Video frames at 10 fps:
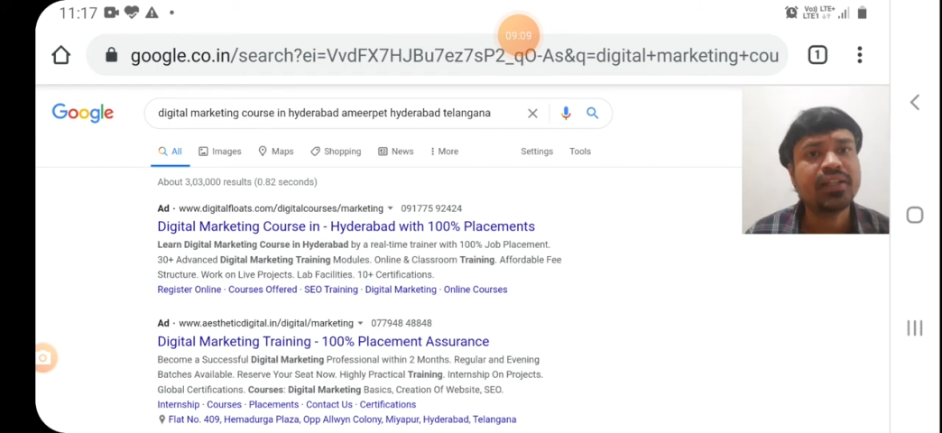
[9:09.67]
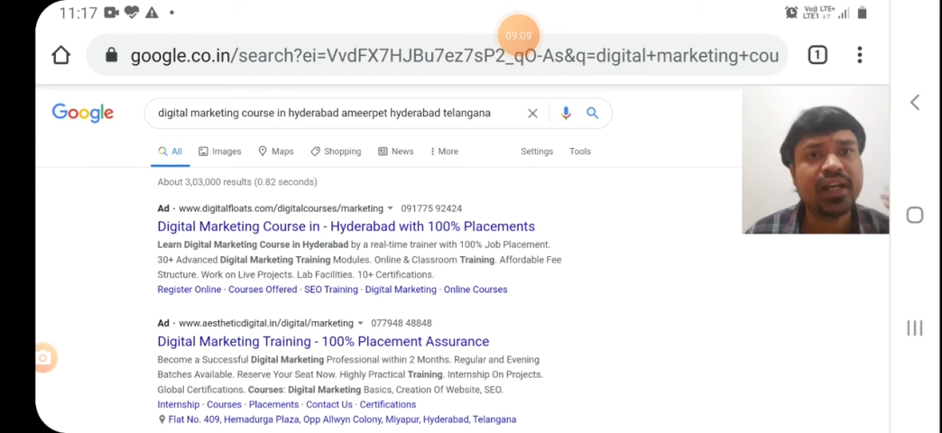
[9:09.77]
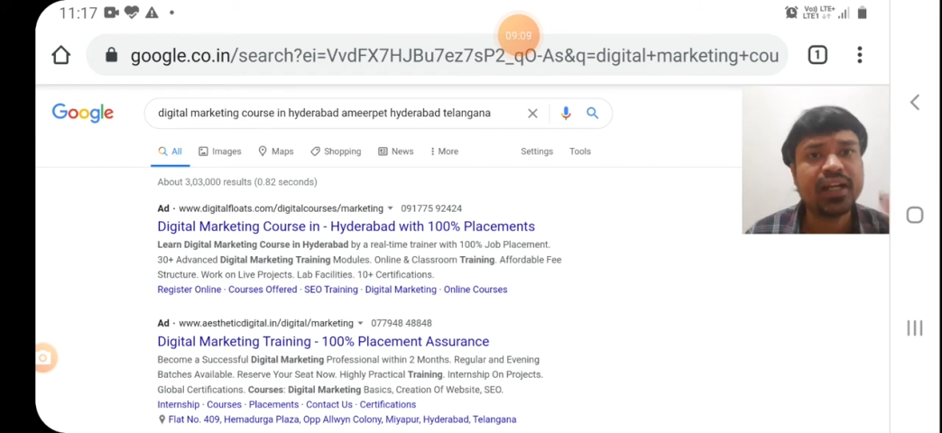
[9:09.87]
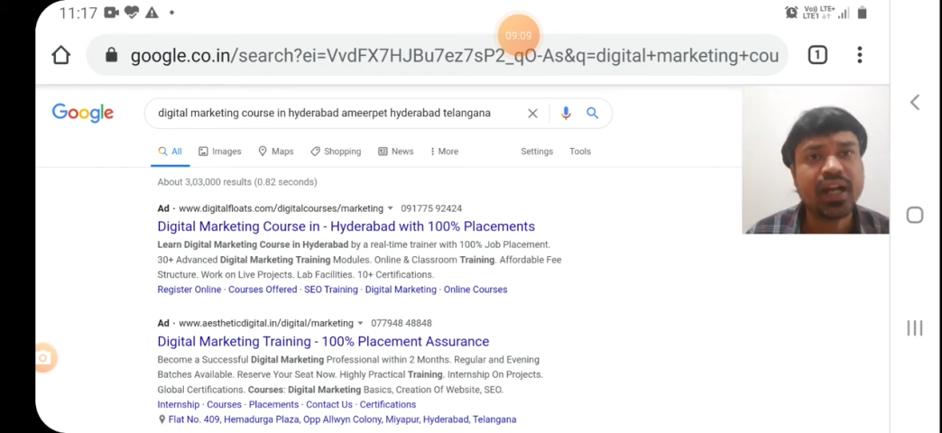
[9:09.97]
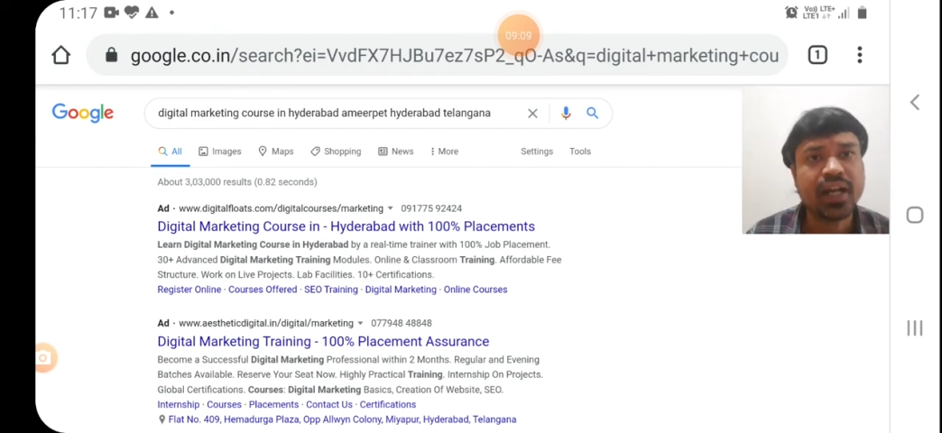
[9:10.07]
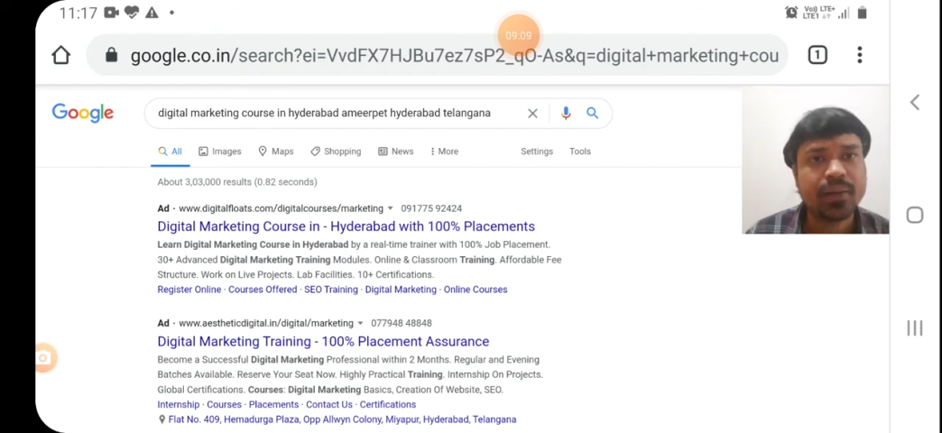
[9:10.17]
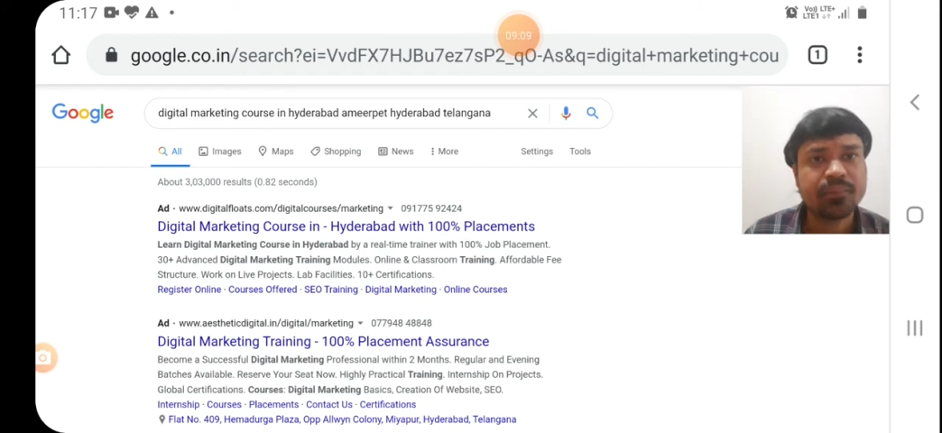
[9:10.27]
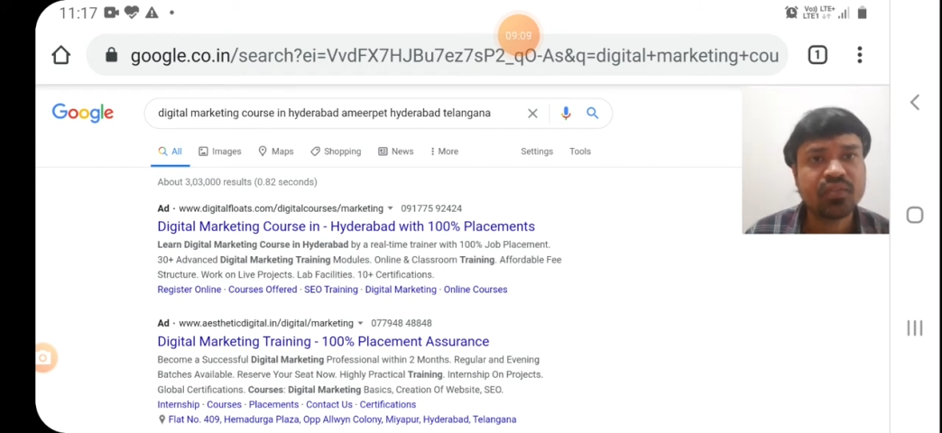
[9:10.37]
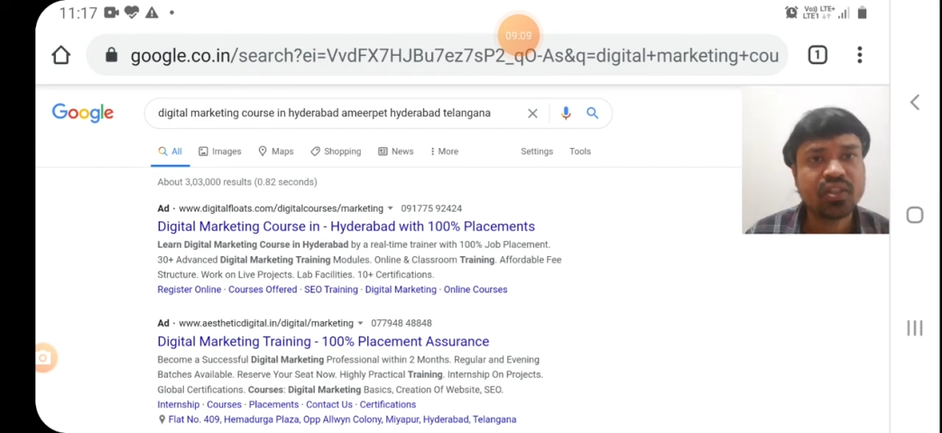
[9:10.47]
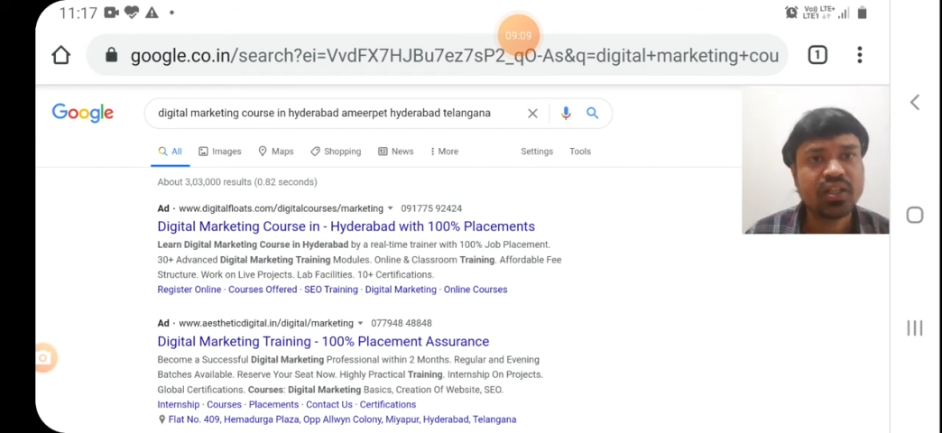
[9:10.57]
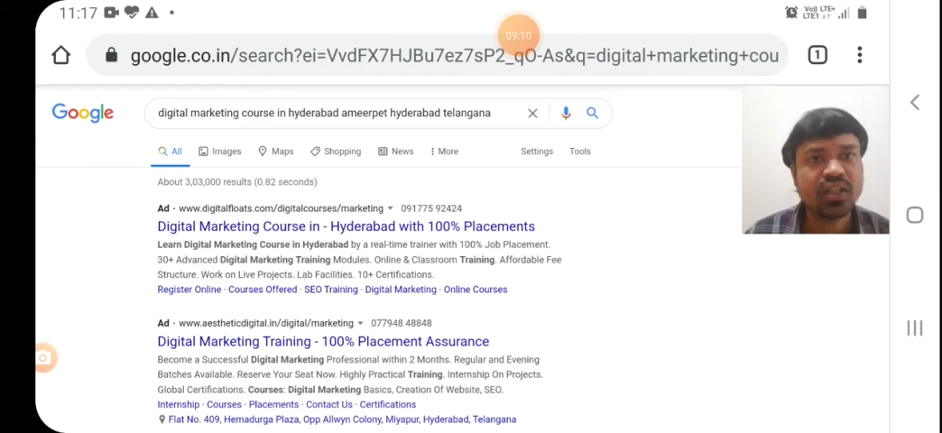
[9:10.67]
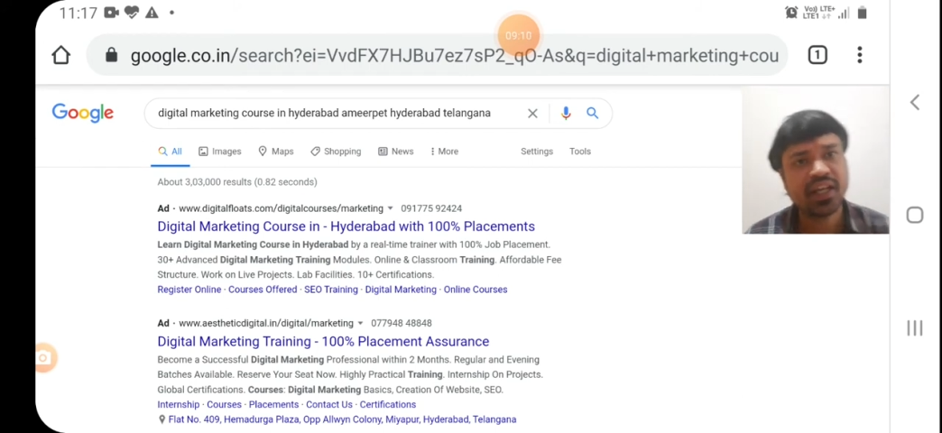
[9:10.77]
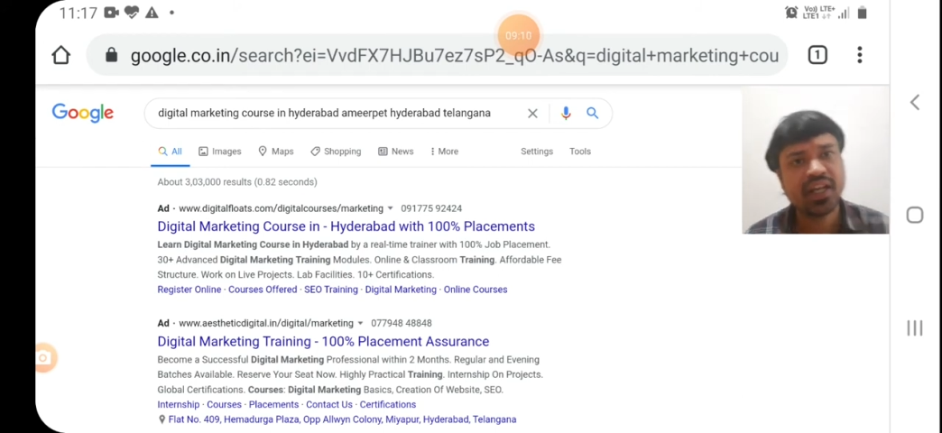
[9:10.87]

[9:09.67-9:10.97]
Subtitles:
Telangana. Again,